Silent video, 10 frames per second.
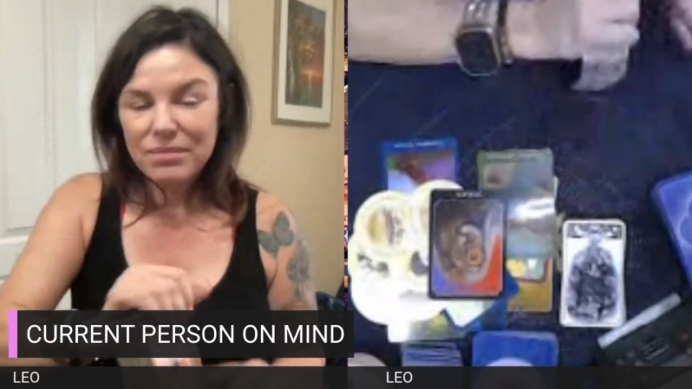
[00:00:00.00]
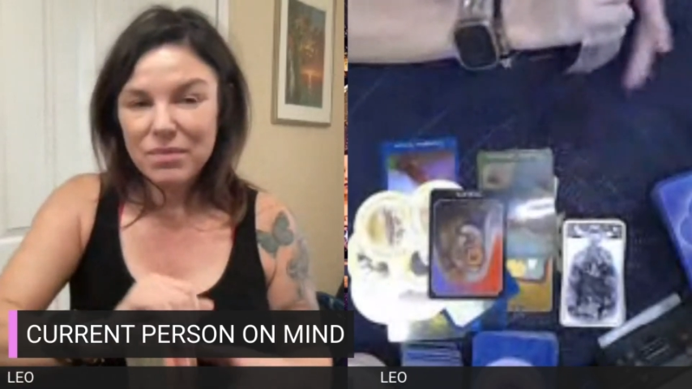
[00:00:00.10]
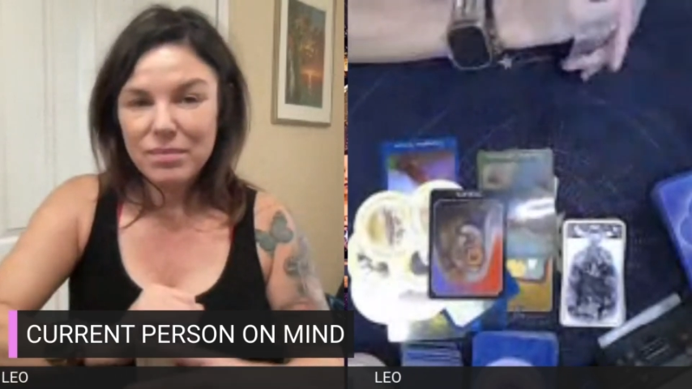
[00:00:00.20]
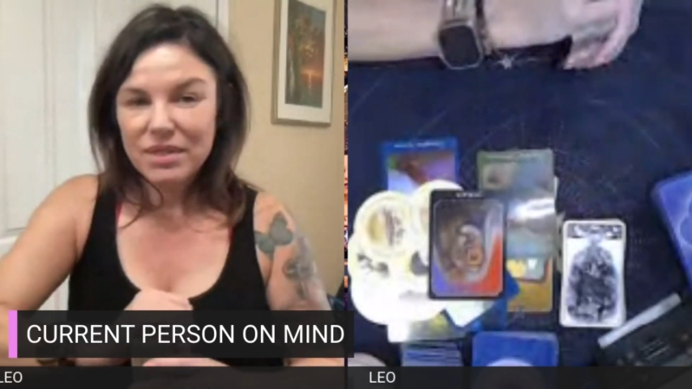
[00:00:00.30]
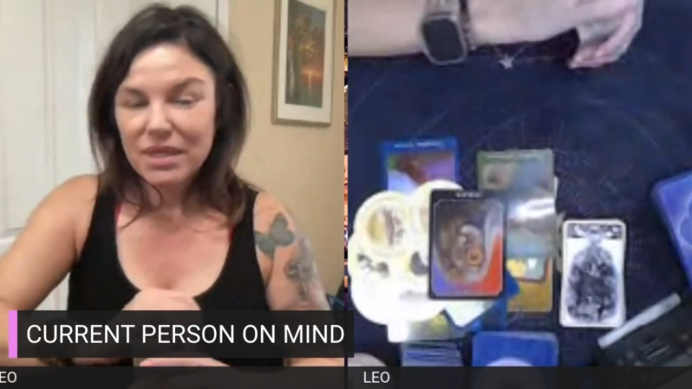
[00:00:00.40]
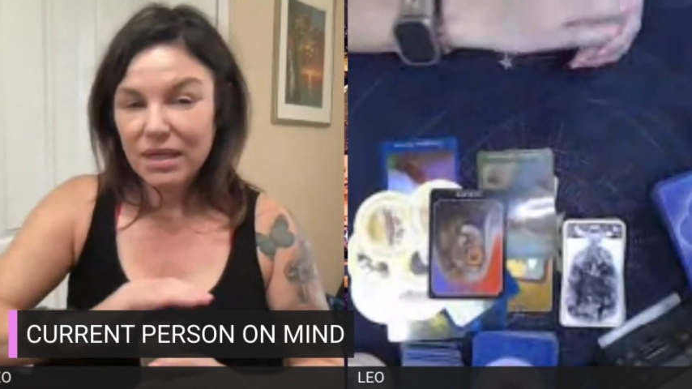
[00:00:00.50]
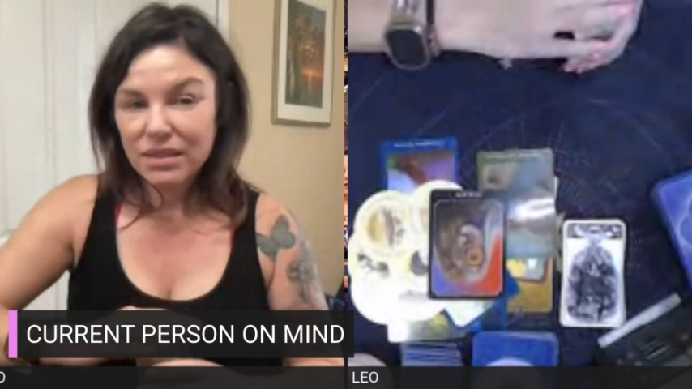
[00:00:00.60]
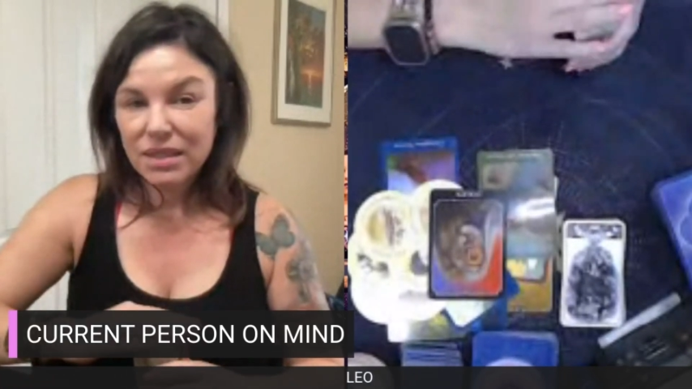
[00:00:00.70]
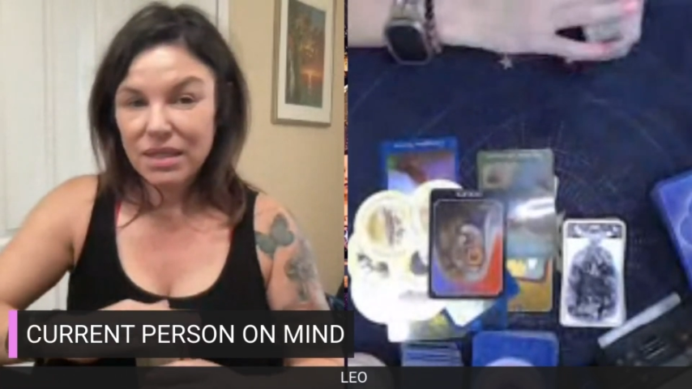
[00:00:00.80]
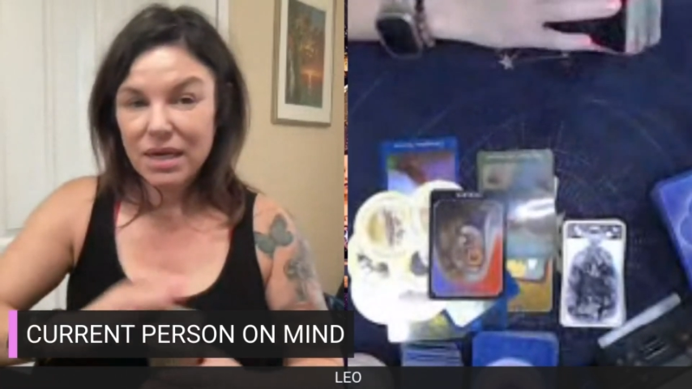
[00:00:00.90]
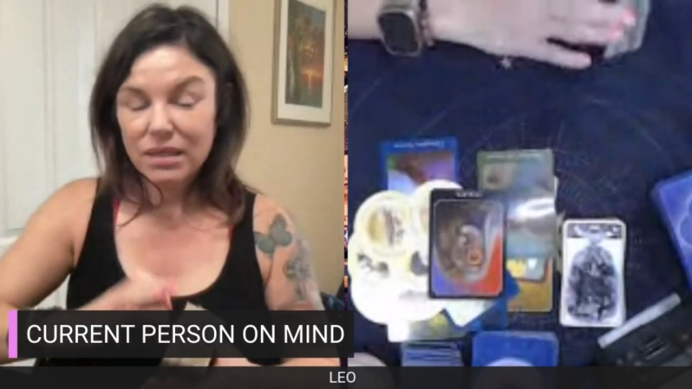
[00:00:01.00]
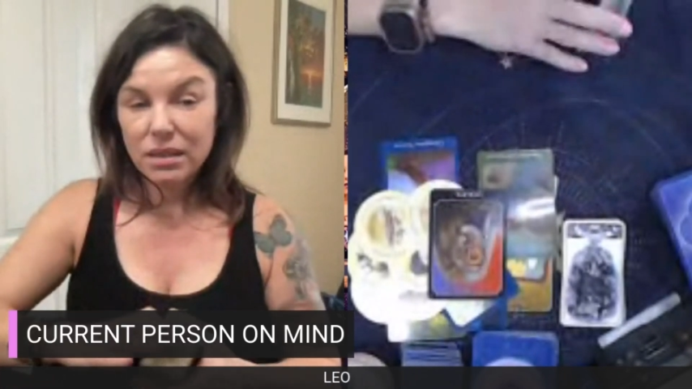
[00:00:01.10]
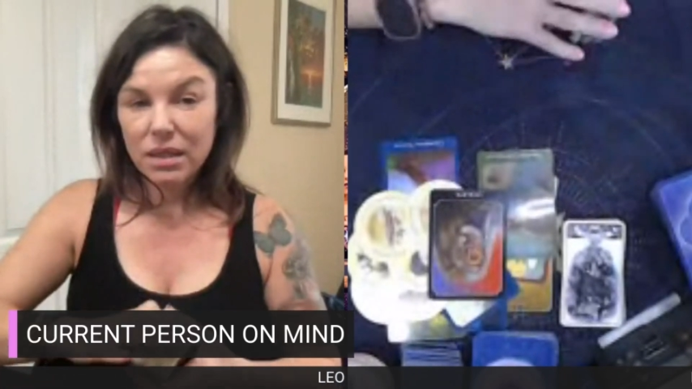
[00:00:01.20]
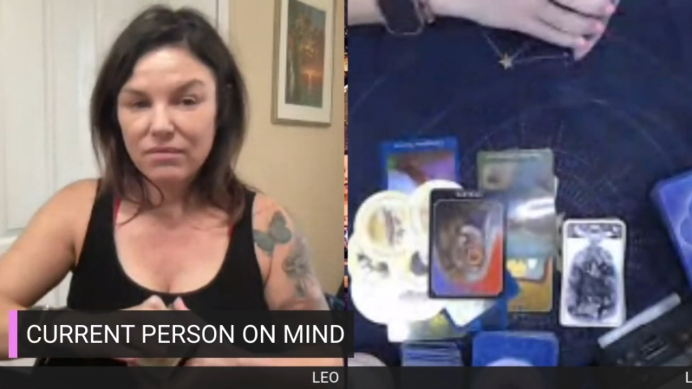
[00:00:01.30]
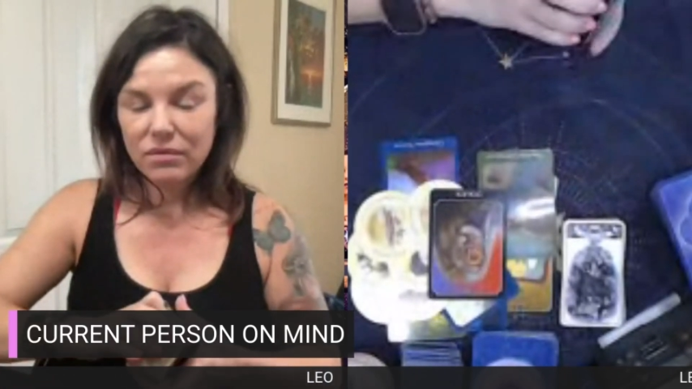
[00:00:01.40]
maybe taken to the next
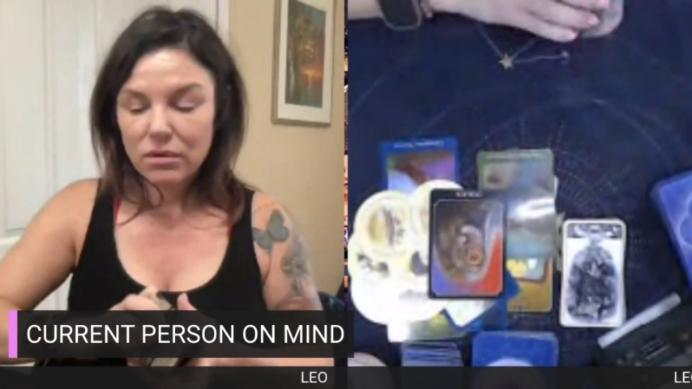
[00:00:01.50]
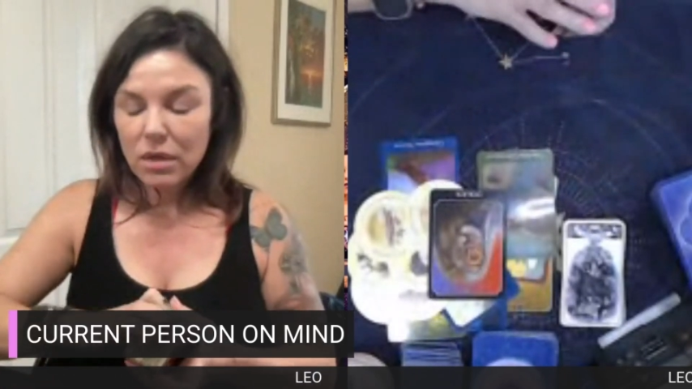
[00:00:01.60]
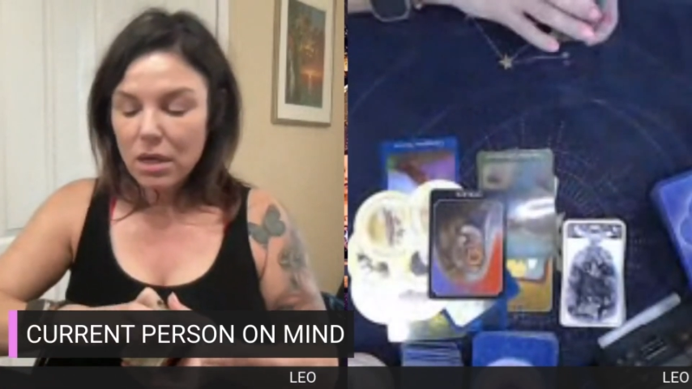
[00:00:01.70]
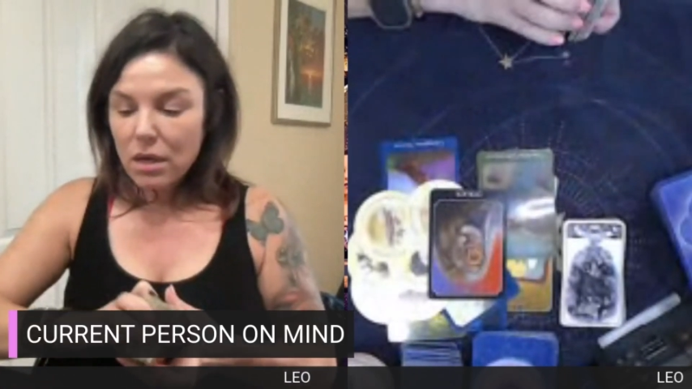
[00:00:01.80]
level,